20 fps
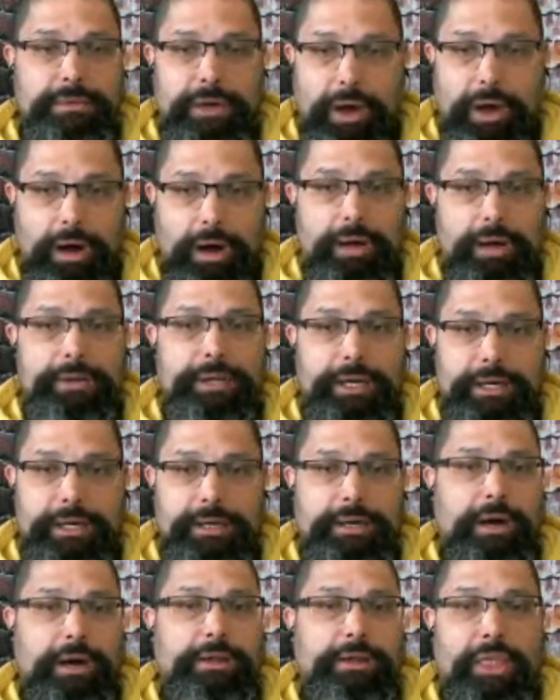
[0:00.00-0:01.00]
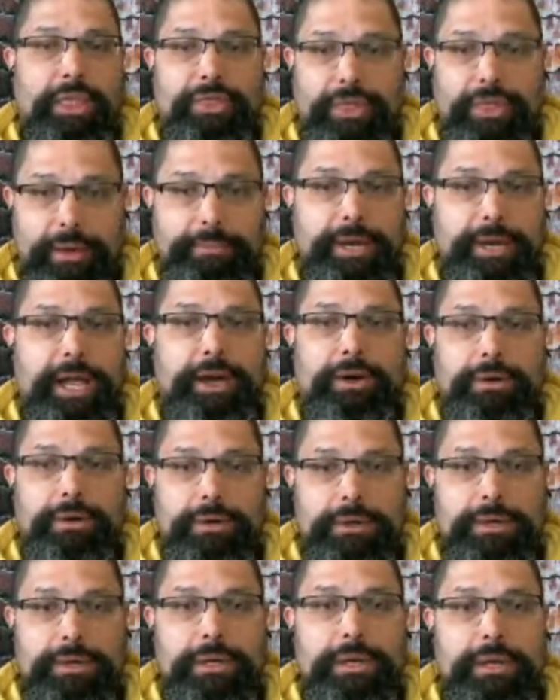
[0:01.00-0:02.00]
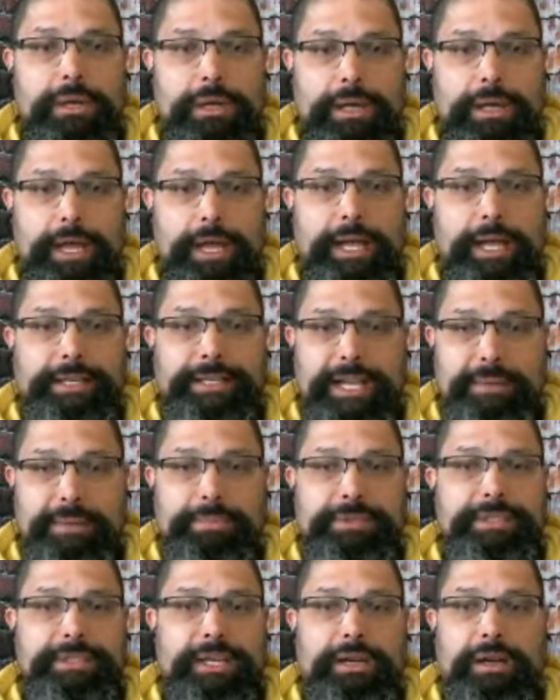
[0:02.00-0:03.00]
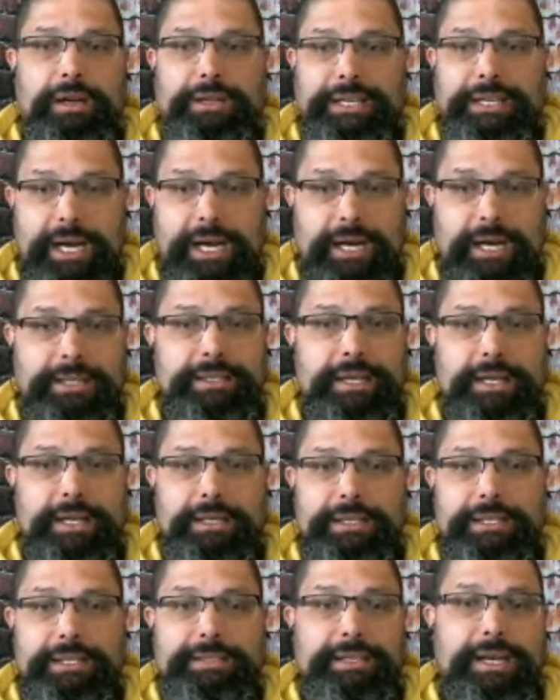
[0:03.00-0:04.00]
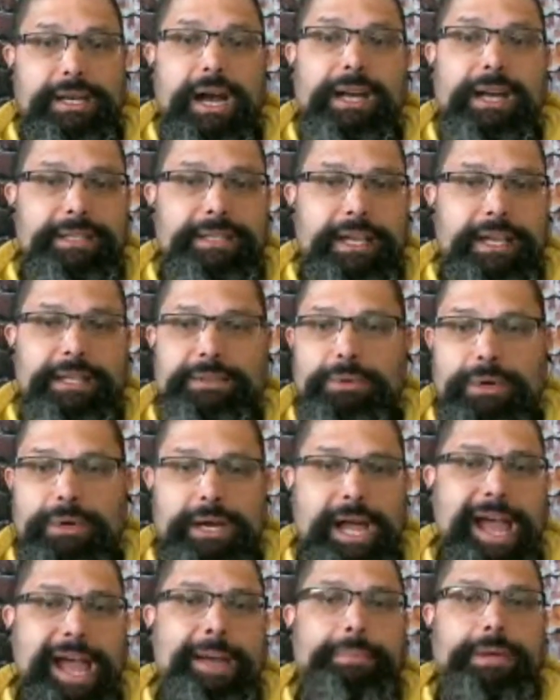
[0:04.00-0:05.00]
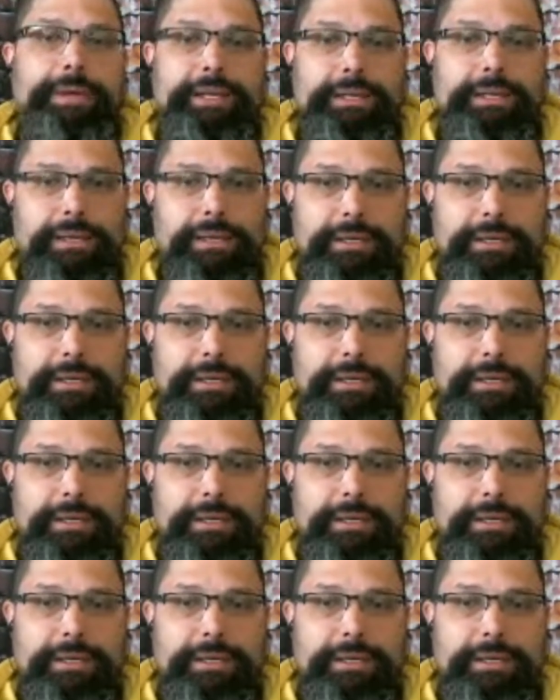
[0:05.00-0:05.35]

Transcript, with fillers: on the on the thumbnail and 10% on the content because the content will happen